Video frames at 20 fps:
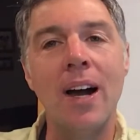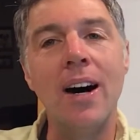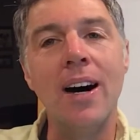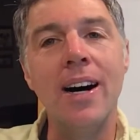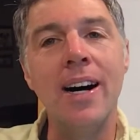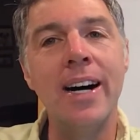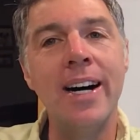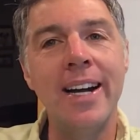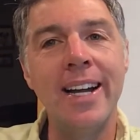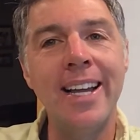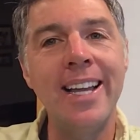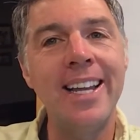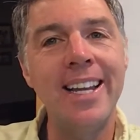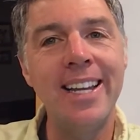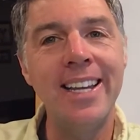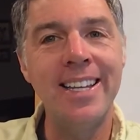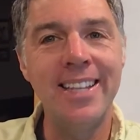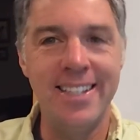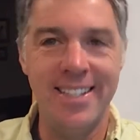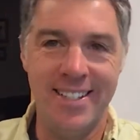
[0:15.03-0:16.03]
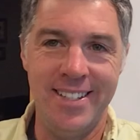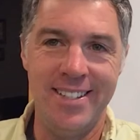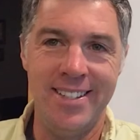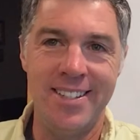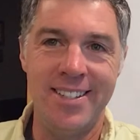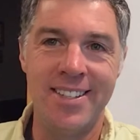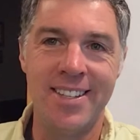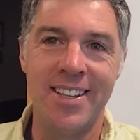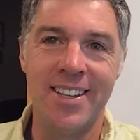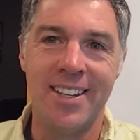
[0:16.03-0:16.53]
Uh, it
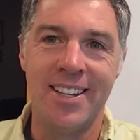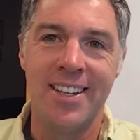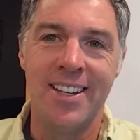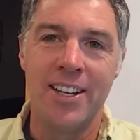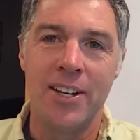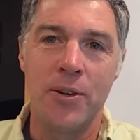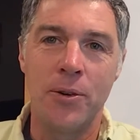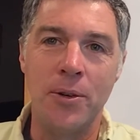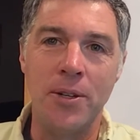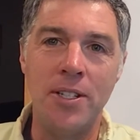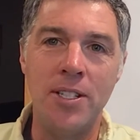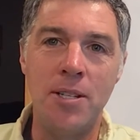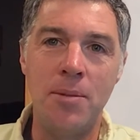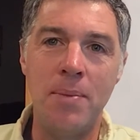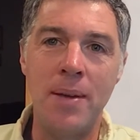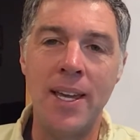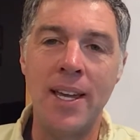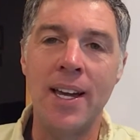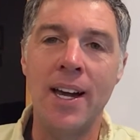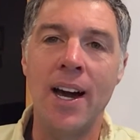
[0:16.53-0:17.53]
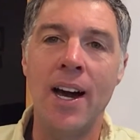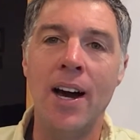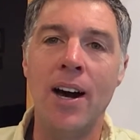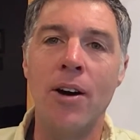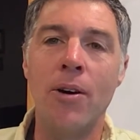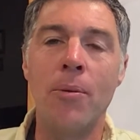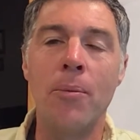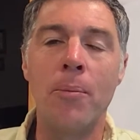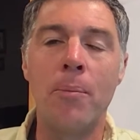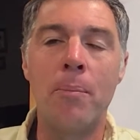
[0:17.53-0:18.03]
is going to be
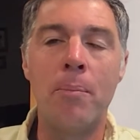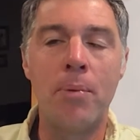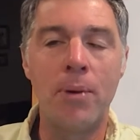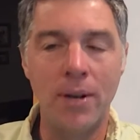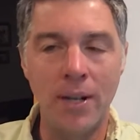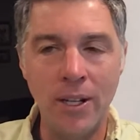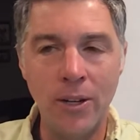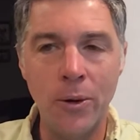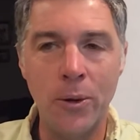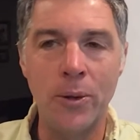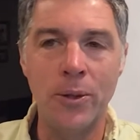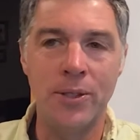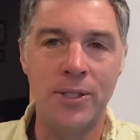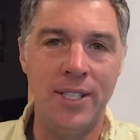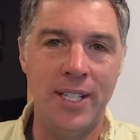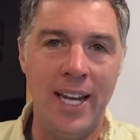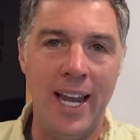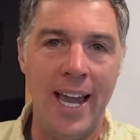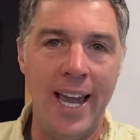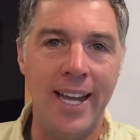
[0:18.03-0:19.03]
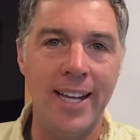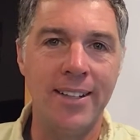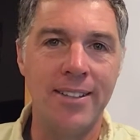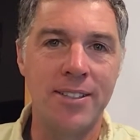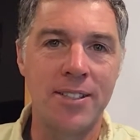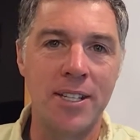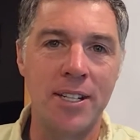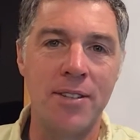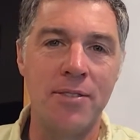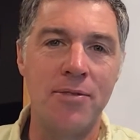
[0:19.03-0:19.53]
pretty cold today.
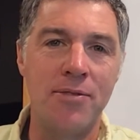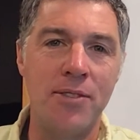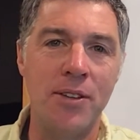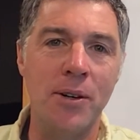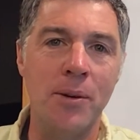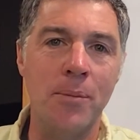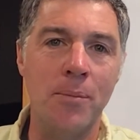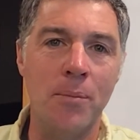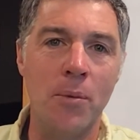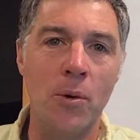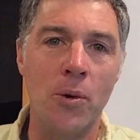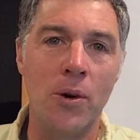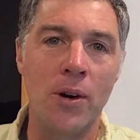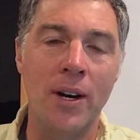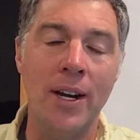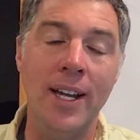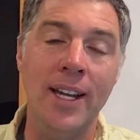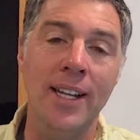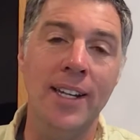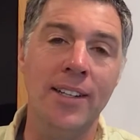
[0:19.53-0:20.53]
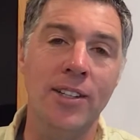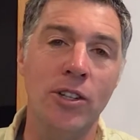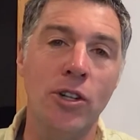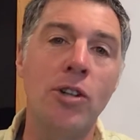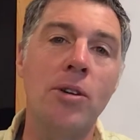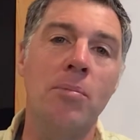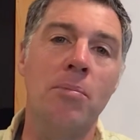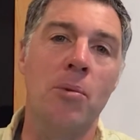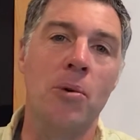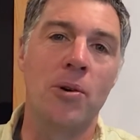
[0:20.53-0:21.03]
It's going to feel more and
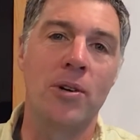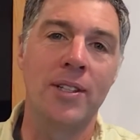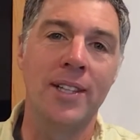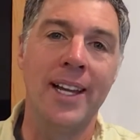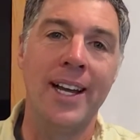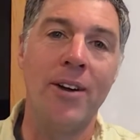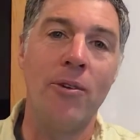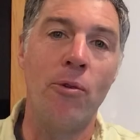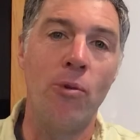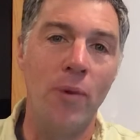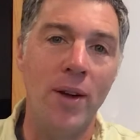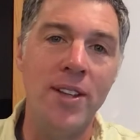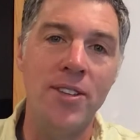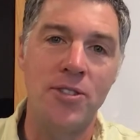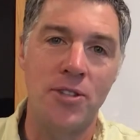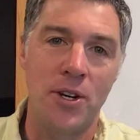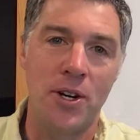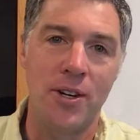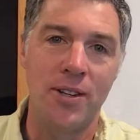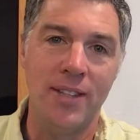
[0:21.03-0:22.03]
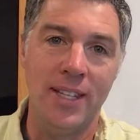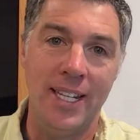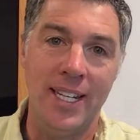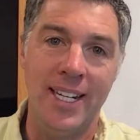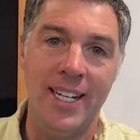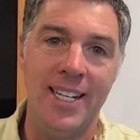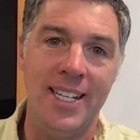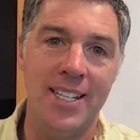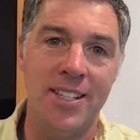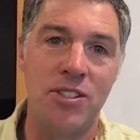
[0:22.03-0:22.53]
look more like winter than
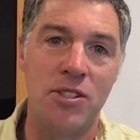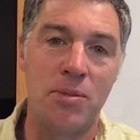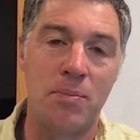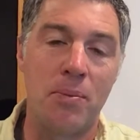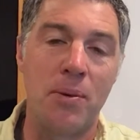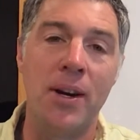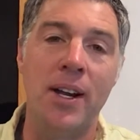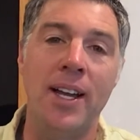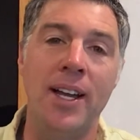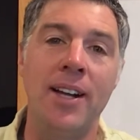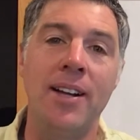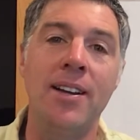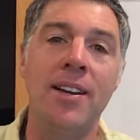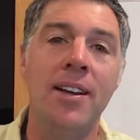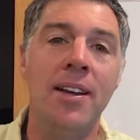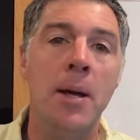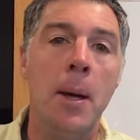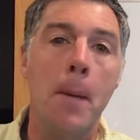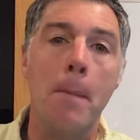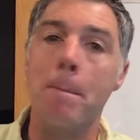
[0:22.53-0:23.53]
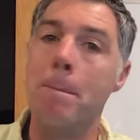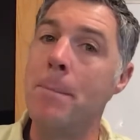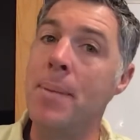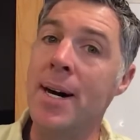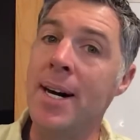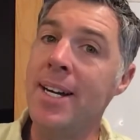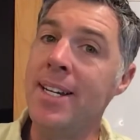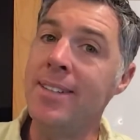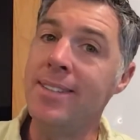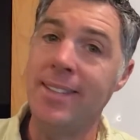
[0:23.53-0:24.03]
it is spring,
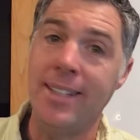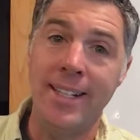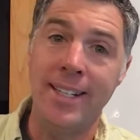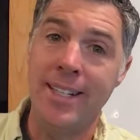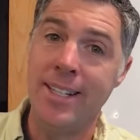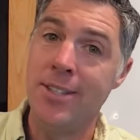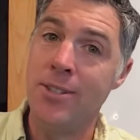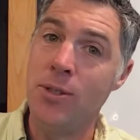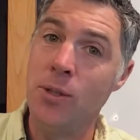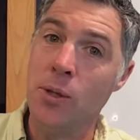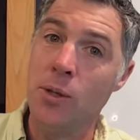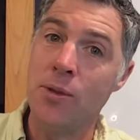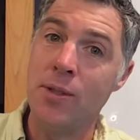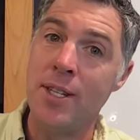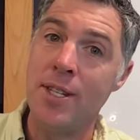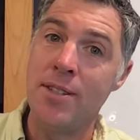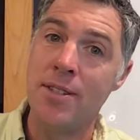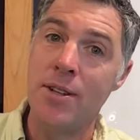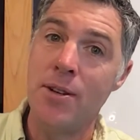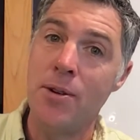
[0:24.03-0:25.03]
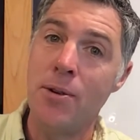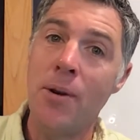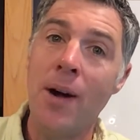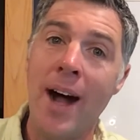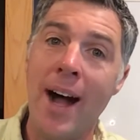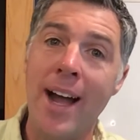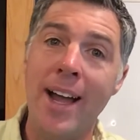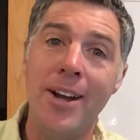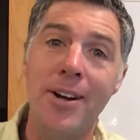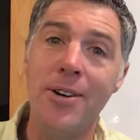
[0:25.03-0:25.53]
but it is Northeast
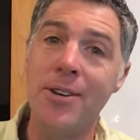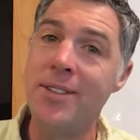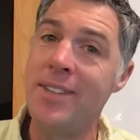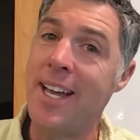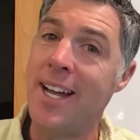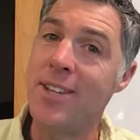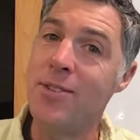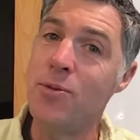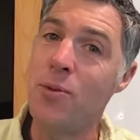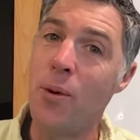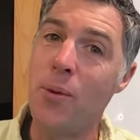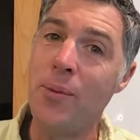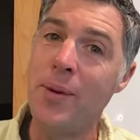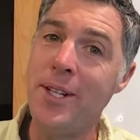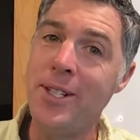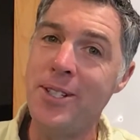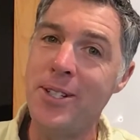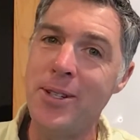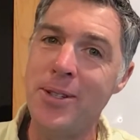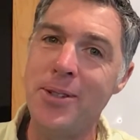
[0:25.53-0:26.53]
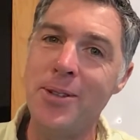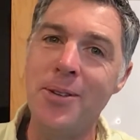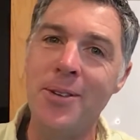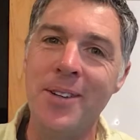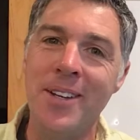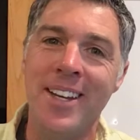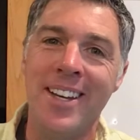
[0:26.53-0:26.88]
Ohio, and that's what we do.